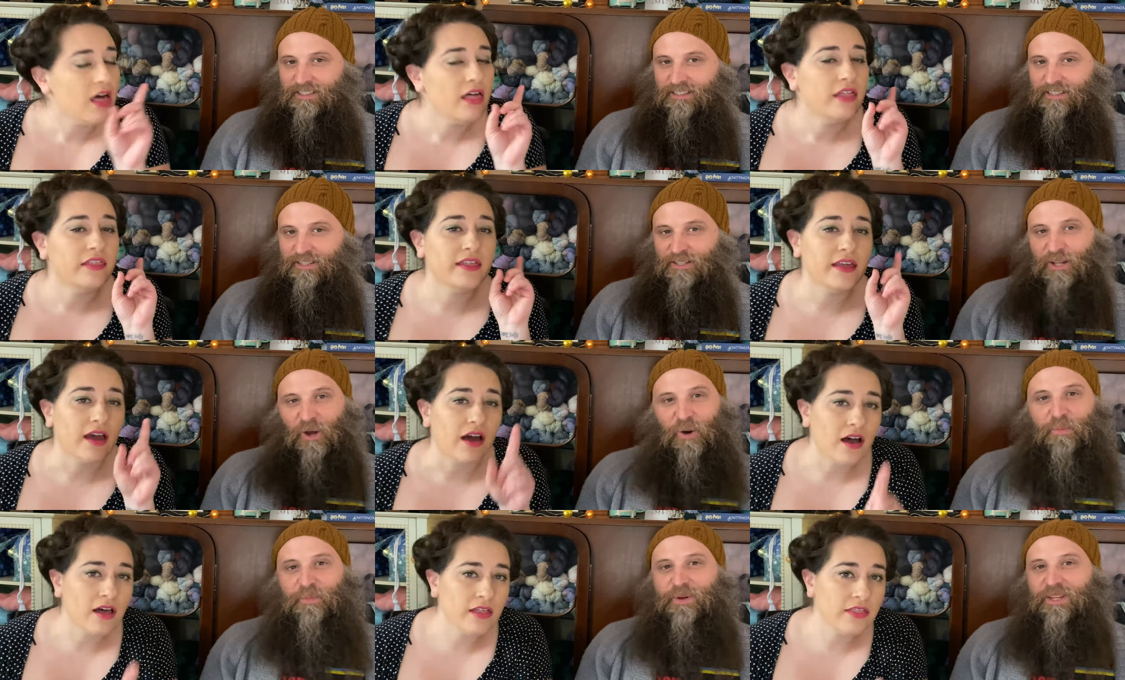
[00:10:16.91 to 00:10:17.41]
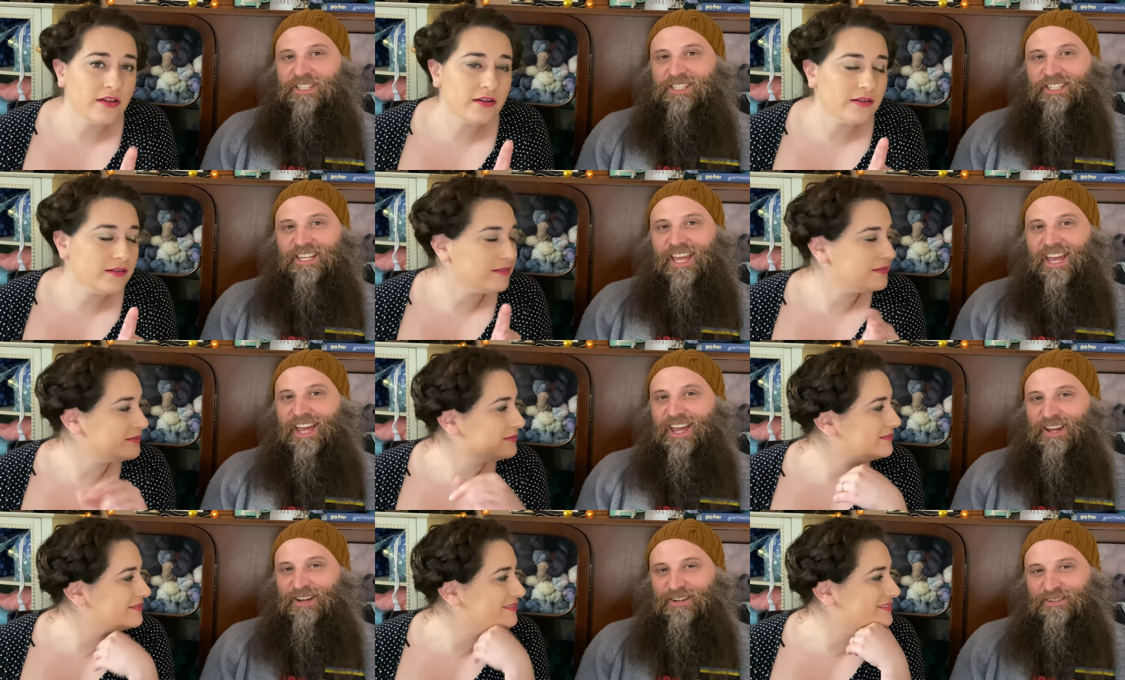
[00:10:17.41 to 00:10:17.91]
Speaker 1: The don't other, be
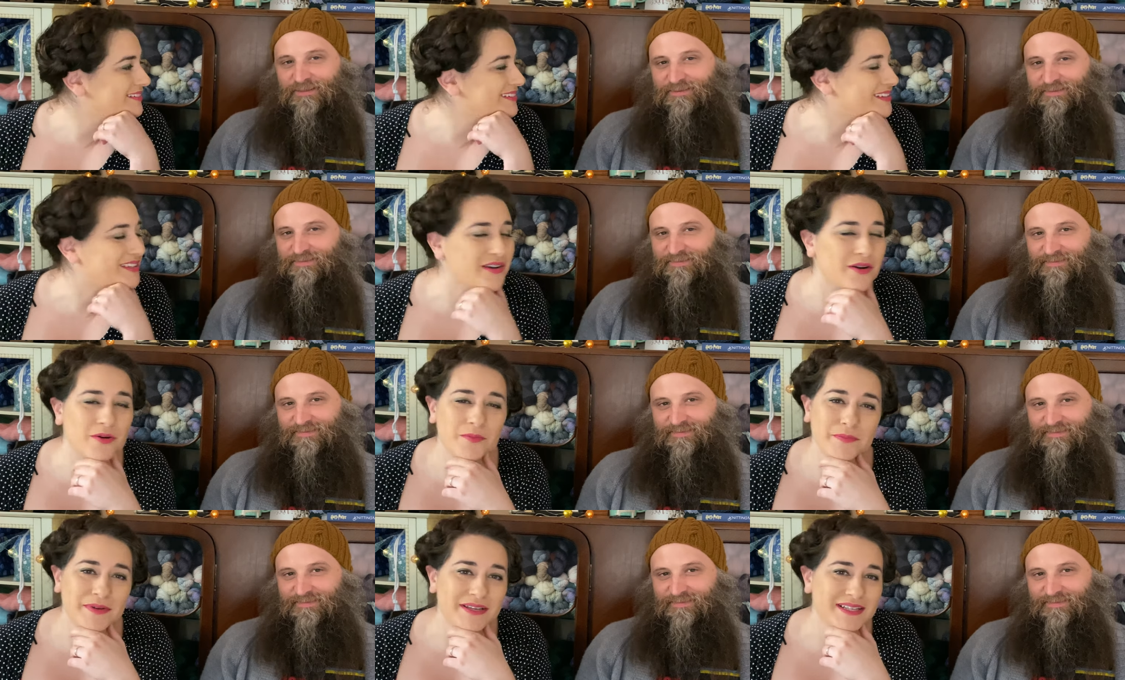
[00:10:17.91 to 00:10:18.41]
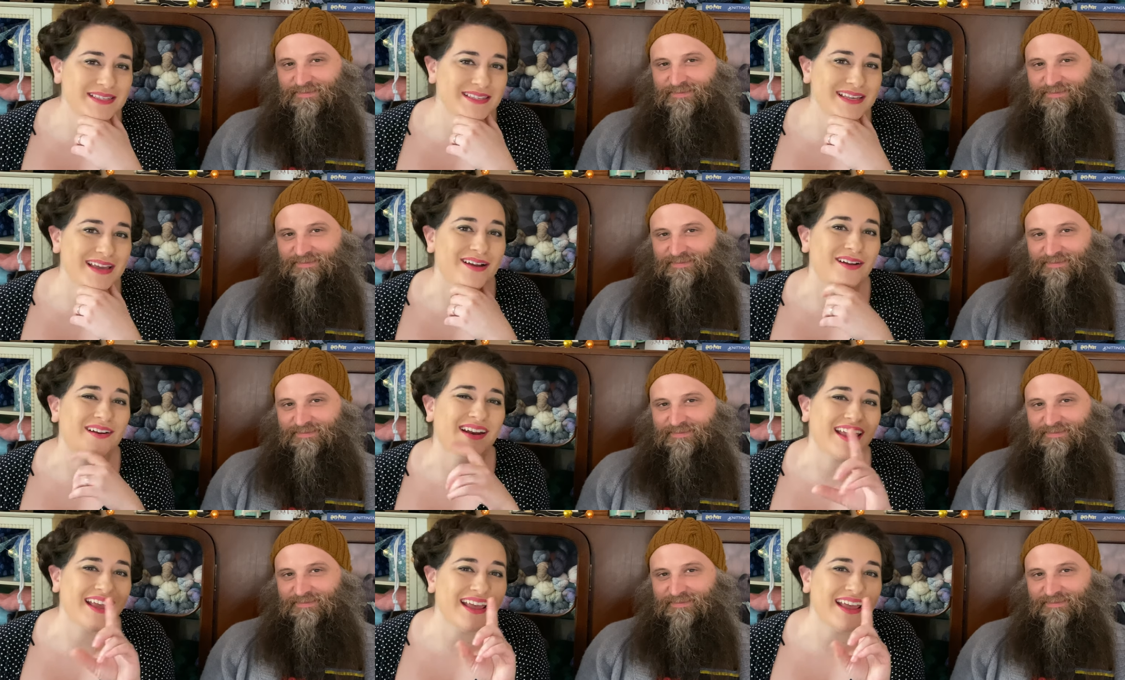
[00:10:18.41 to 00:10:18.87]
scared. Don't be scared.